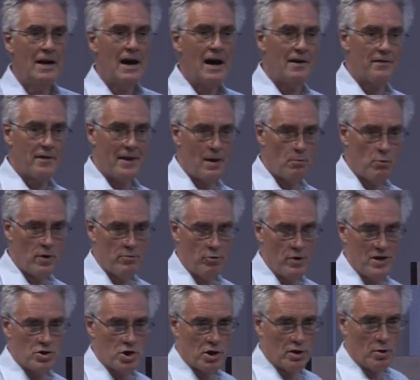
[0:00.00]
and then we
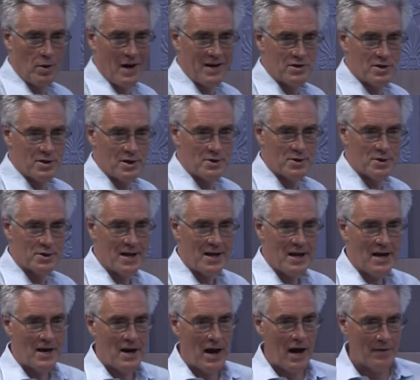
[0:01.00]
reach a crisis,
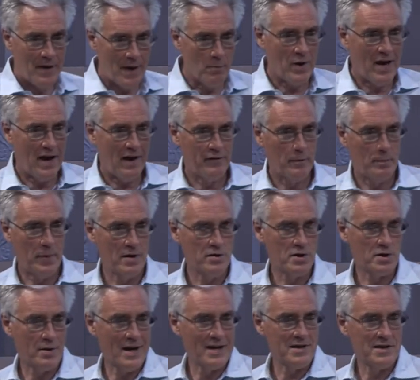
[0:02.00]
and then we have a
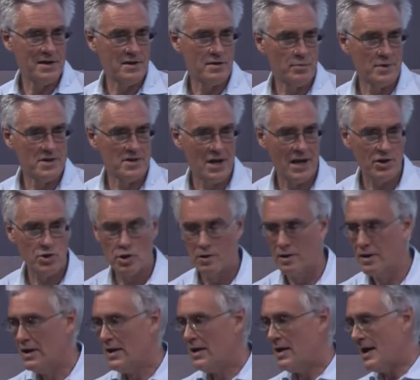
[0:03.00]
post-crisis recession
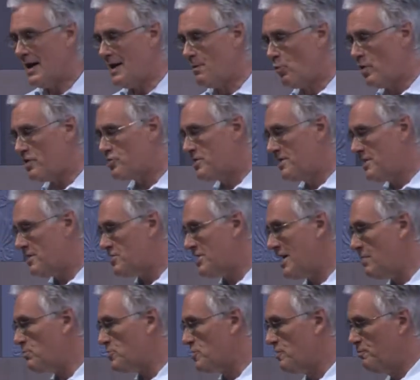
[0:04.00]
in which the
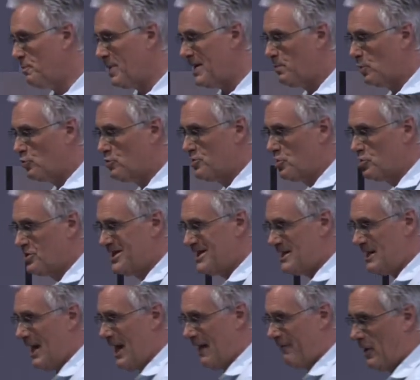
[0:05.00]
attempt of people to
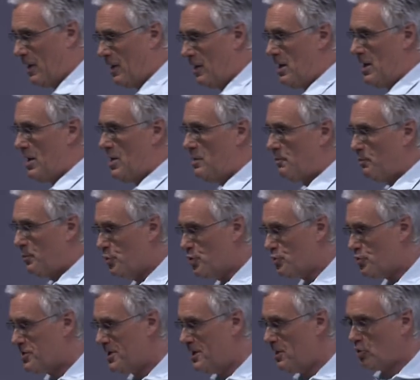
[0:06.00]
delever
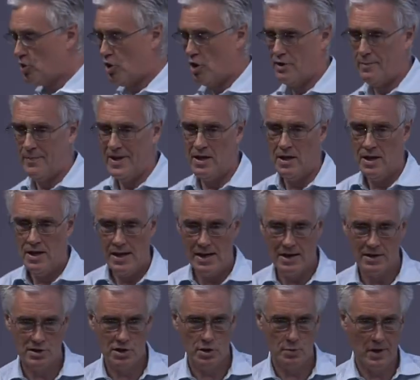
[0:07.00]
puts the economy
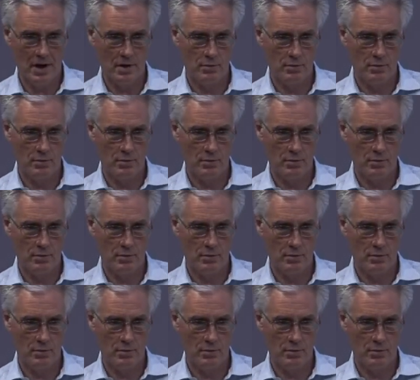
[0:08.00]
into a